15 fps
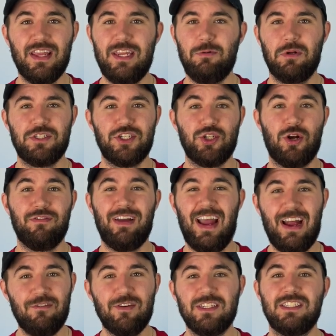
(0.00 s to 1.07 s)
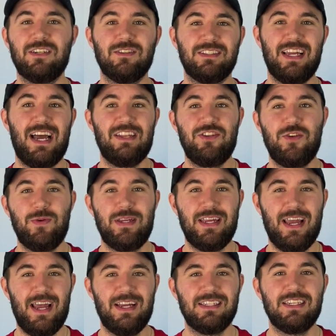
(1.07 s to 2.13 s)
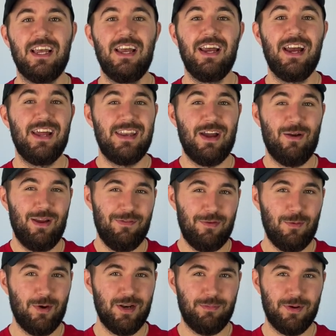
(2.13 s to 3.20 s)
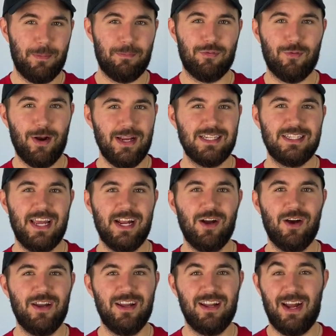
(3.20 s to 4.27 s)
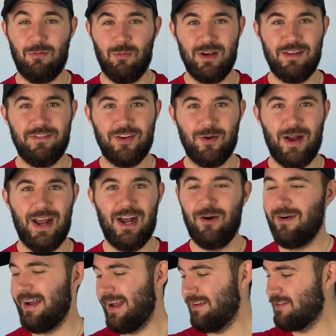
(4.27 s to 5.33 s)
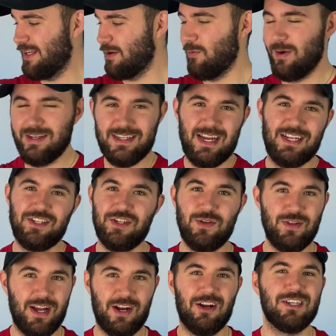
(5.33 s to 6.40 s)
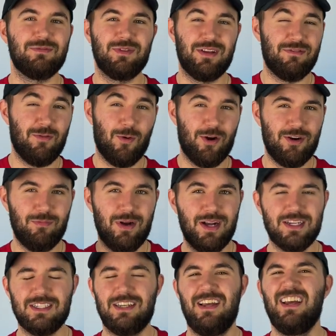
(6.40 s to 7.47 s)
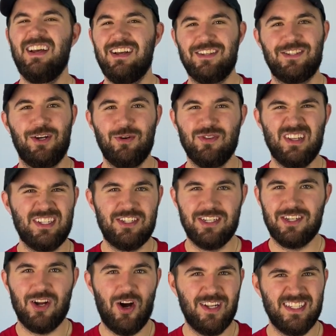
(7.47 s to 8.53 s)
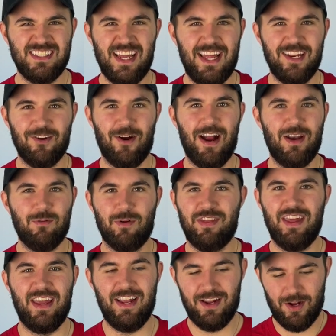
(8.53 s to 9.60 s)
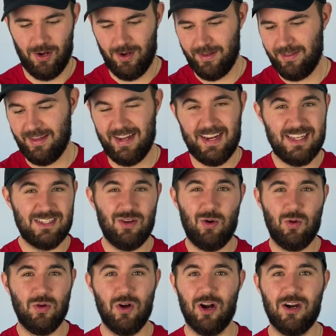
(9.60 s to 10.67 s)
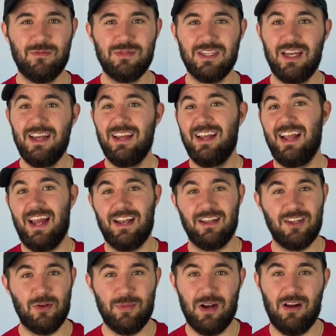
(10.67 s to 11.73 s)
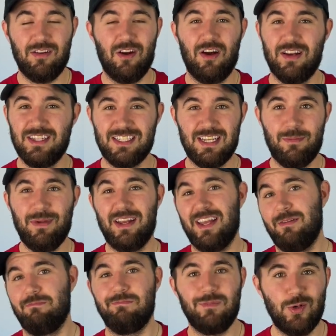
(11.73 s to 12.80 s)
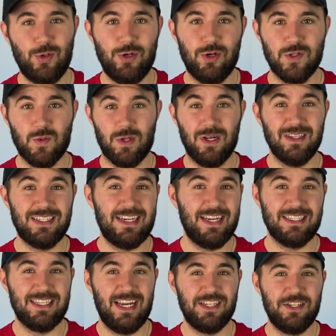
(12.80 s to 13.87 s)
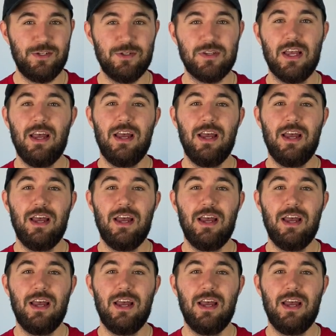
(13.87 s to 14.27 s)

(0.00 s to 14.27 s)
He wants to show off every single tattoo he has. Now if we wanted to put a price tag on it, I wouldn't even know how. I have like one tattoo that cost me like $400, so let's just call it 10 grand worth of ink on like his whole arms and a little bit on his stomach, and who knows where else he has tattoos.